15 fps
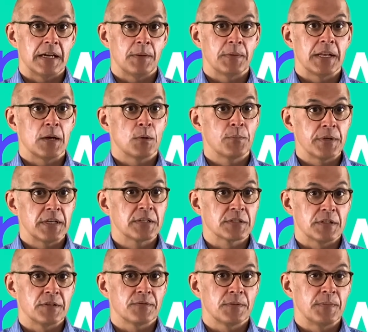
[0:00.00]
and our
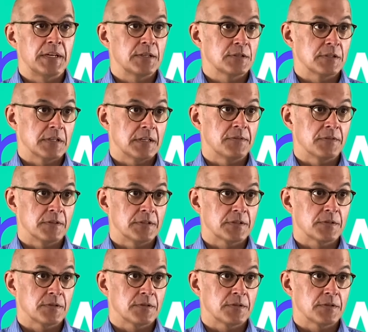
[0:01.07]
patient information leaflet.